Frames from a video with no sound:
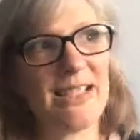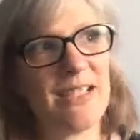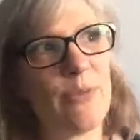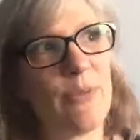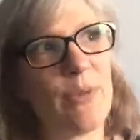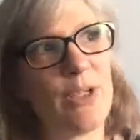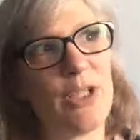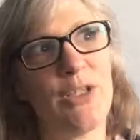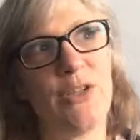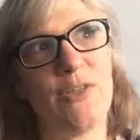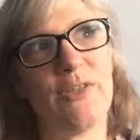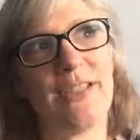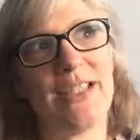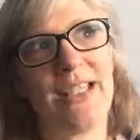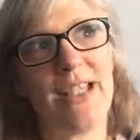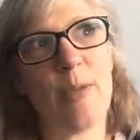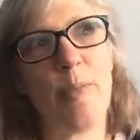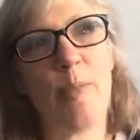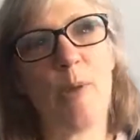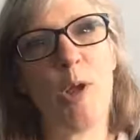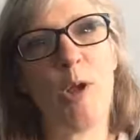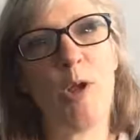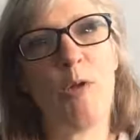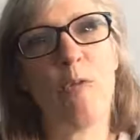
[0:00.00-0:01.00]
So when you see
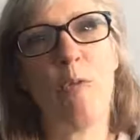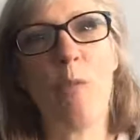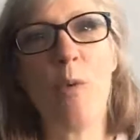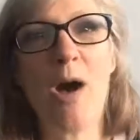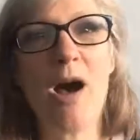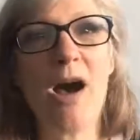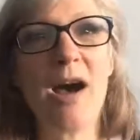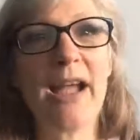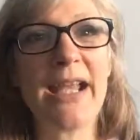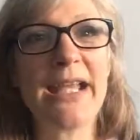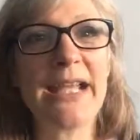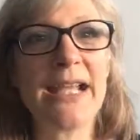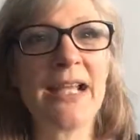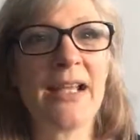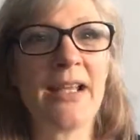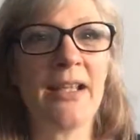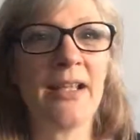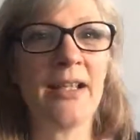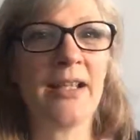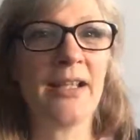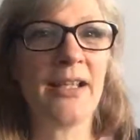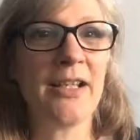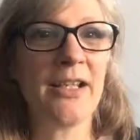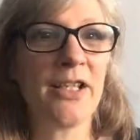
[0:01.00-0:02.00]
a bottle of wine,
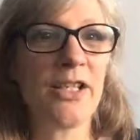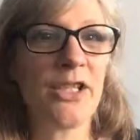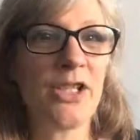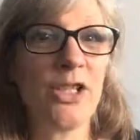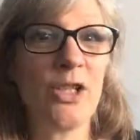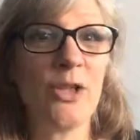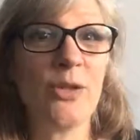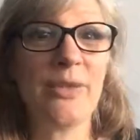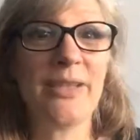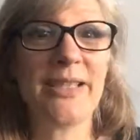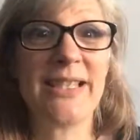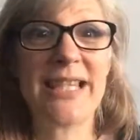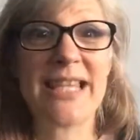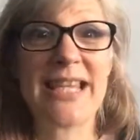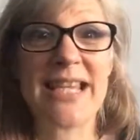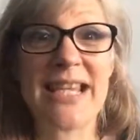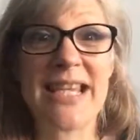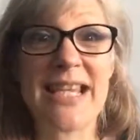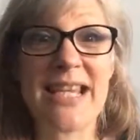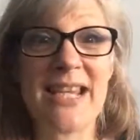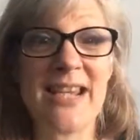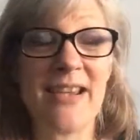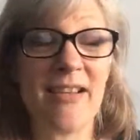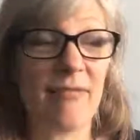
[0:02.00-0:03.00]
you
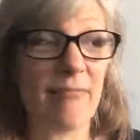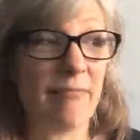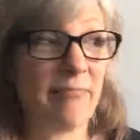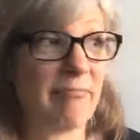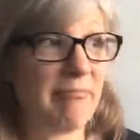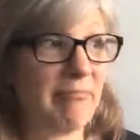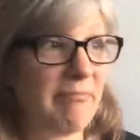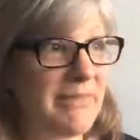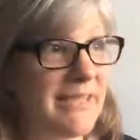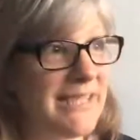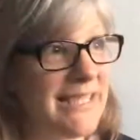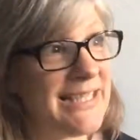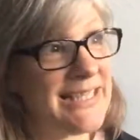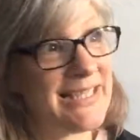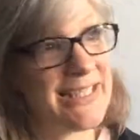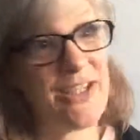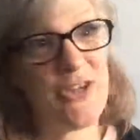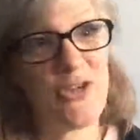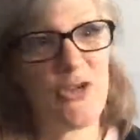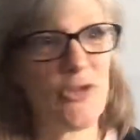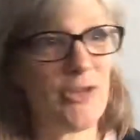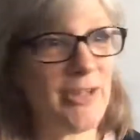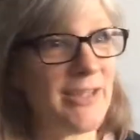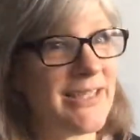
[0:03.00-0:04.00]
see
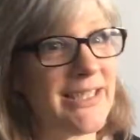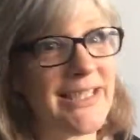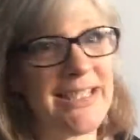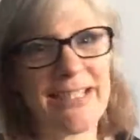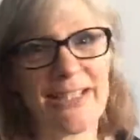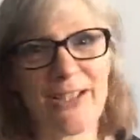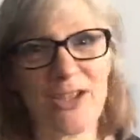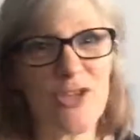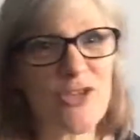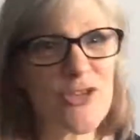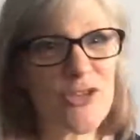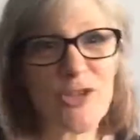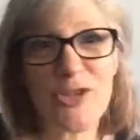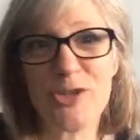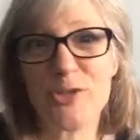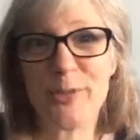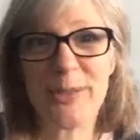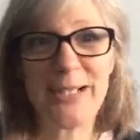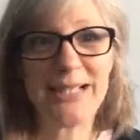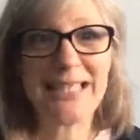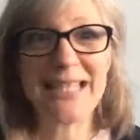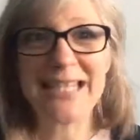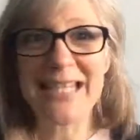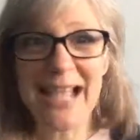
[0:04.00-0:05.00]

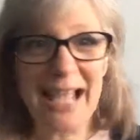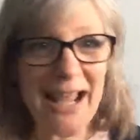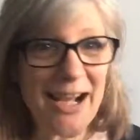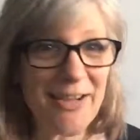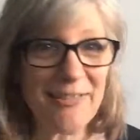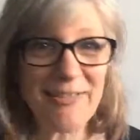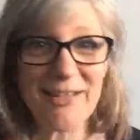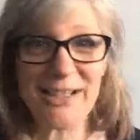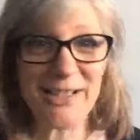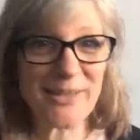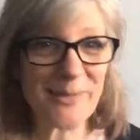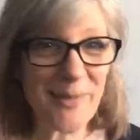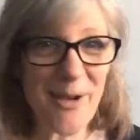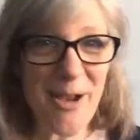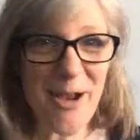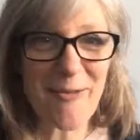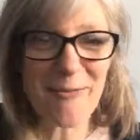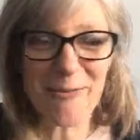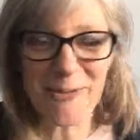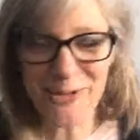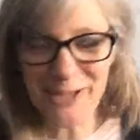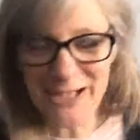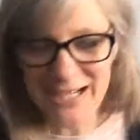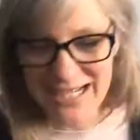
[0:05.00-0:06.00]
620 calories,
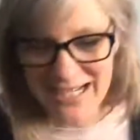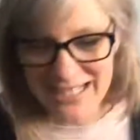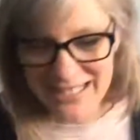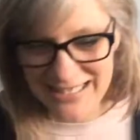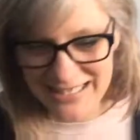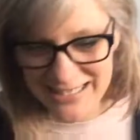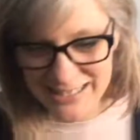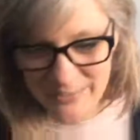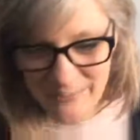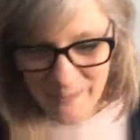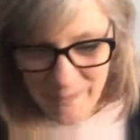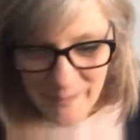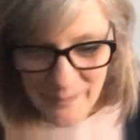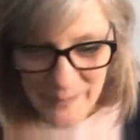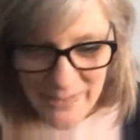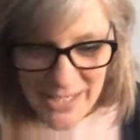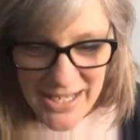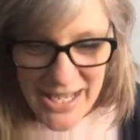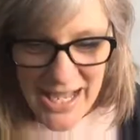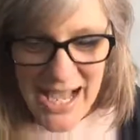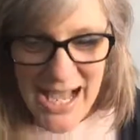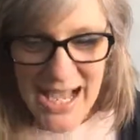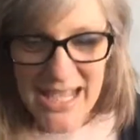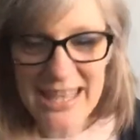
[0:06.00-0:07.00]
whatever it is,
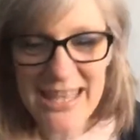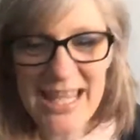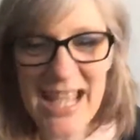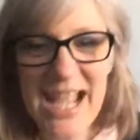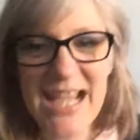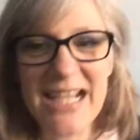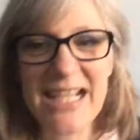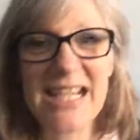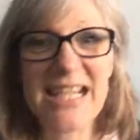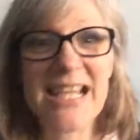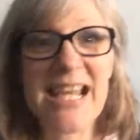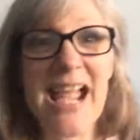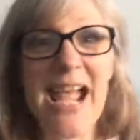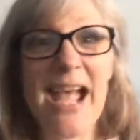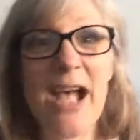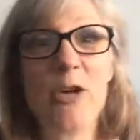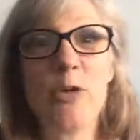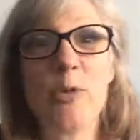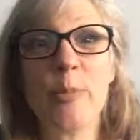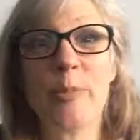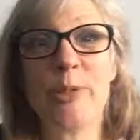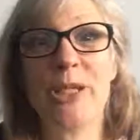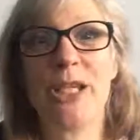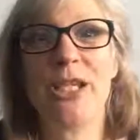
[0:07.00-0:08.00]
and that can
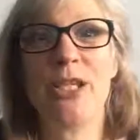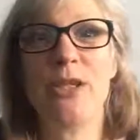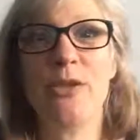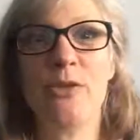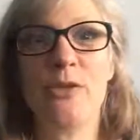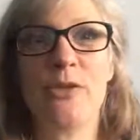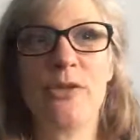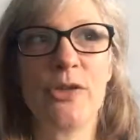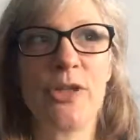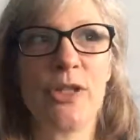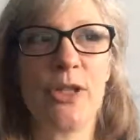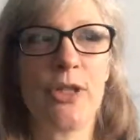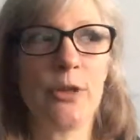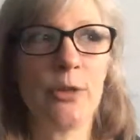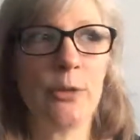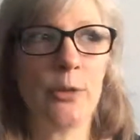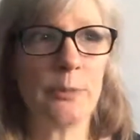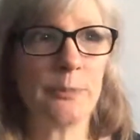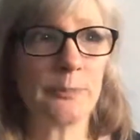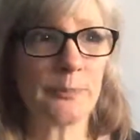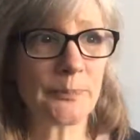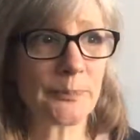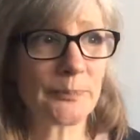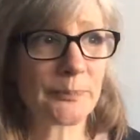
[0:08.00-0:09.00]
help you
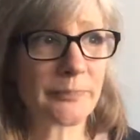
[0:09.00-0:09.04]
to